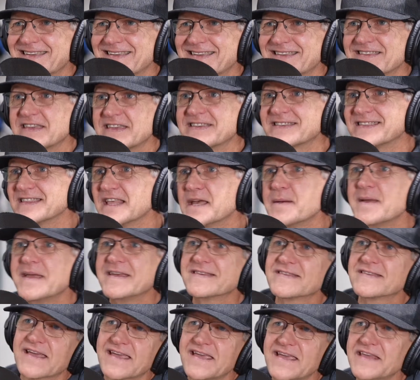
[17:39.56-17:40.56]
So
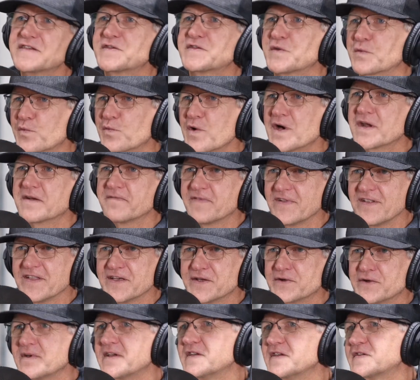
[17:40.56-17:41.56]
he's the run of the
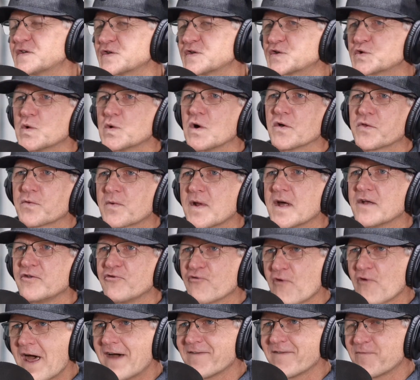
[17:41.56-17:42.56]
litter. He's the 12th round
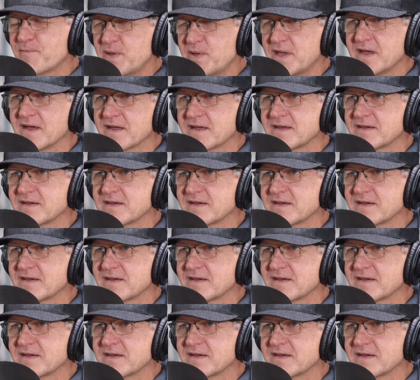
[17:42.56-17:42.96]
draft pick.